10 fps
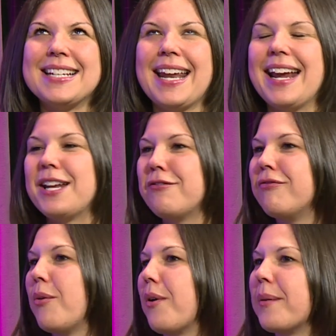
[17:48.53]
it was like
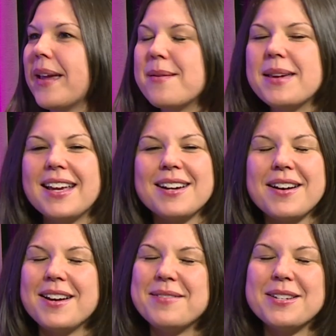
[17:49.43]
1984 maybe.
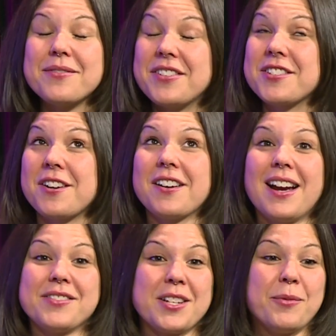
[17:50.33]
I mean, if there's
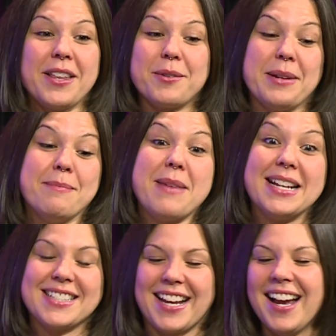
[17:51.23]
archives somewhere, that would be
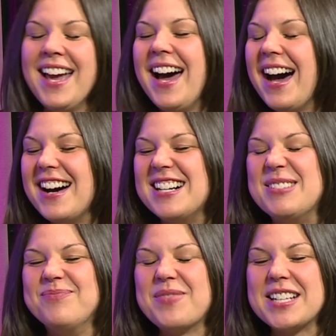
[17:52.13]
amazing.
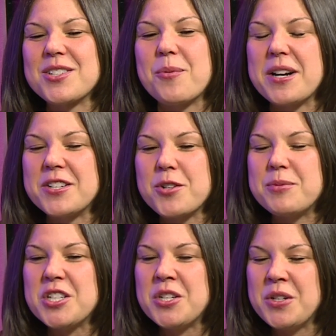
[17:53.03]
And so I won a
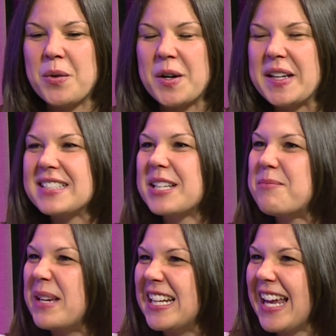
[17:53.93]
trip to New York to
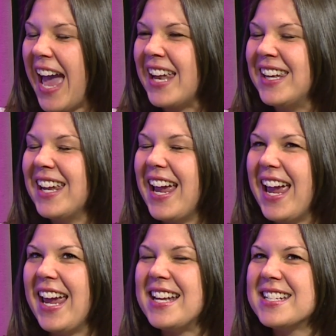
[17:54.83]
compete again,
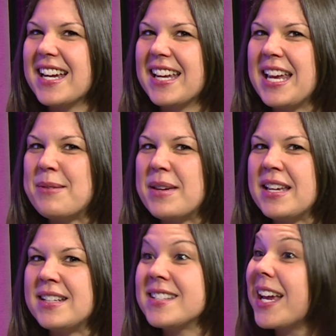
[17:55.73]
and I came
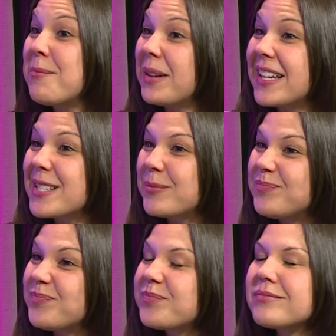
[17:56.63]
in second place.
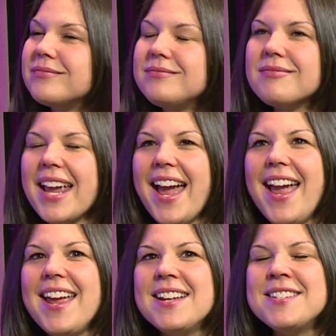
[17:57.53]
Wow.
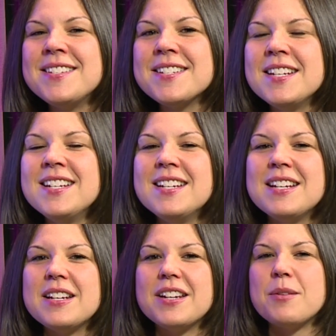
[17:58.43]
And
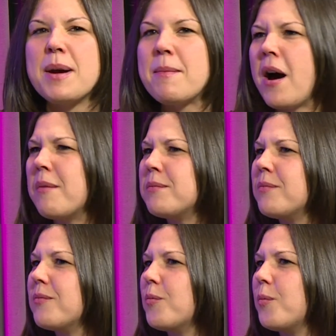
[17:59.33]
you know, my
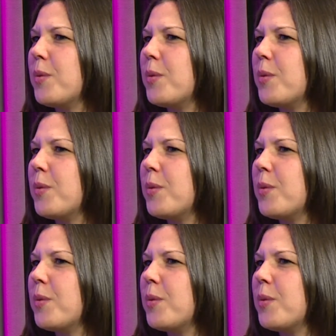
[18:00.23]
mom,